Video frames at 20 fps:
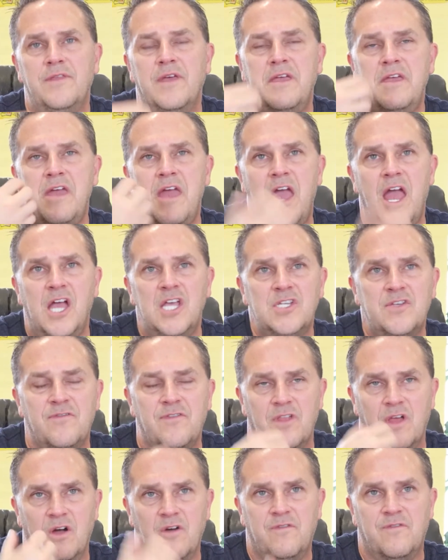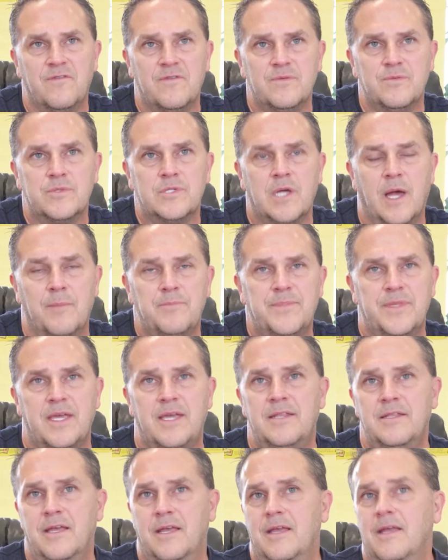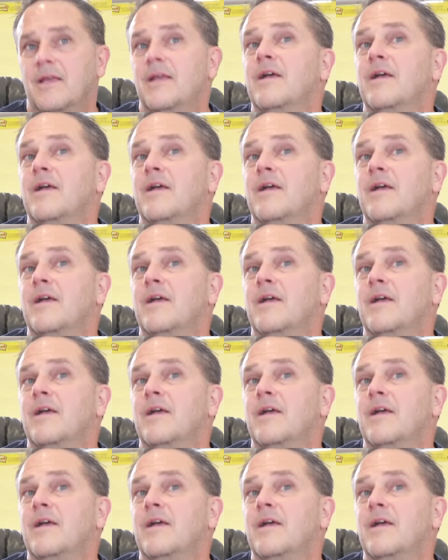the cash flow from something,